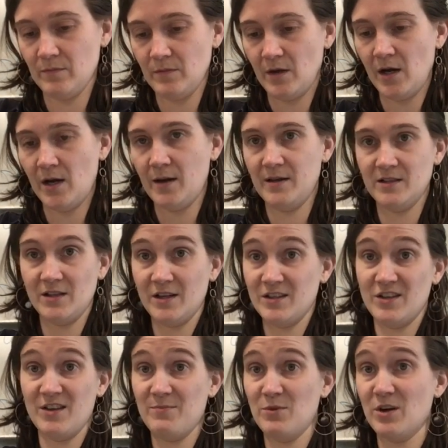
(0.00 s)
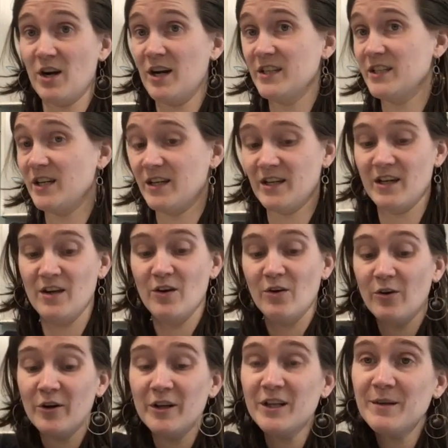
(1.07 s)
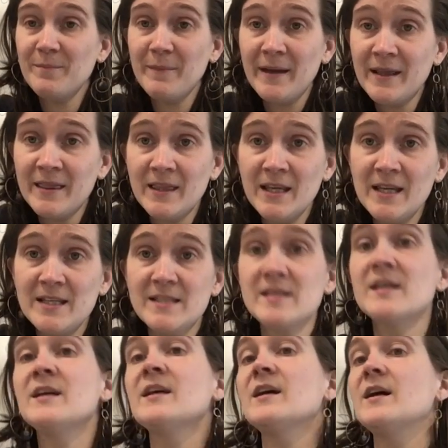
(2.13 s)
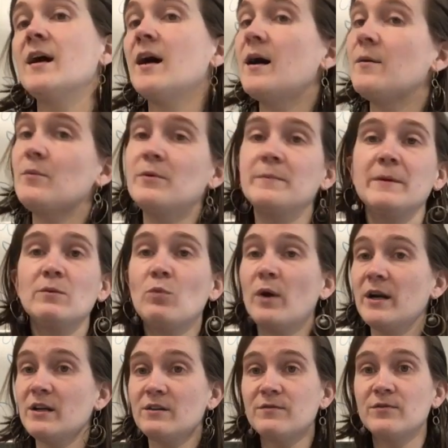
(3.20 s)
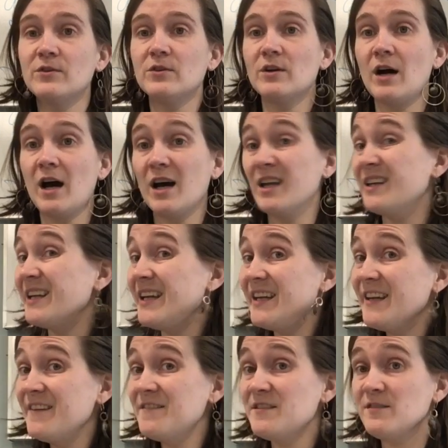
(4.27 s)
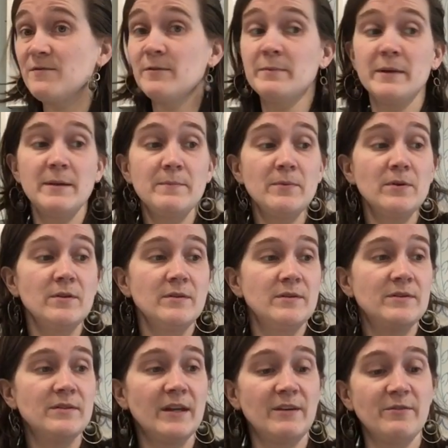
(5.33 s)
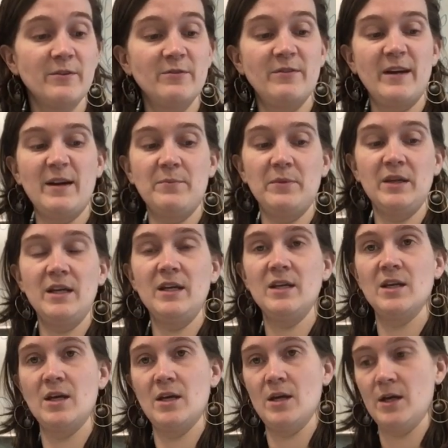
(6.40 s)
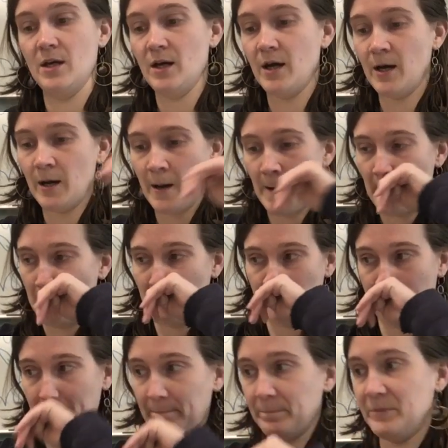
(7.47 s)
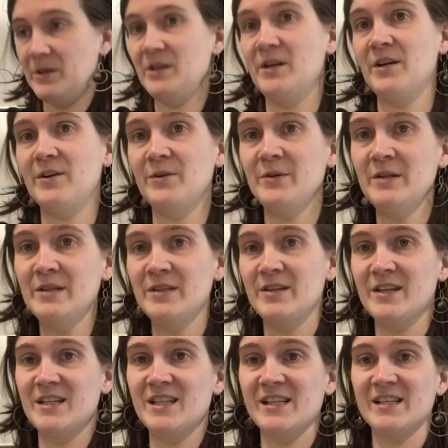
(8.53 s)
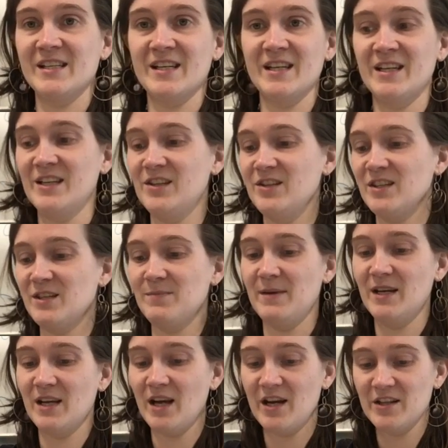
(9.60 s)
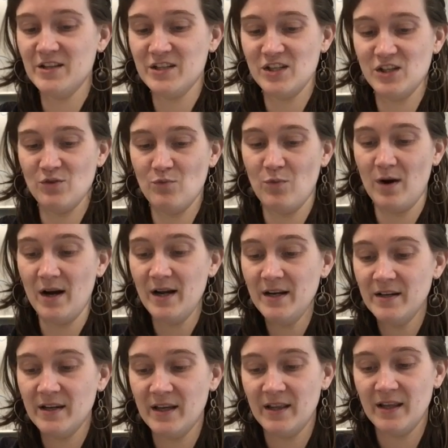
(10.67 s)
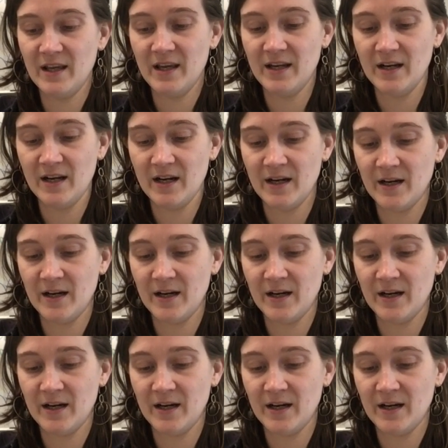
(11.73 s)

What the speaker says: As long as you have more cardstock. Or you can make these, would be wonderful holiday gifts for people, like for family. You know, so you can just use as many colors as you want, and then,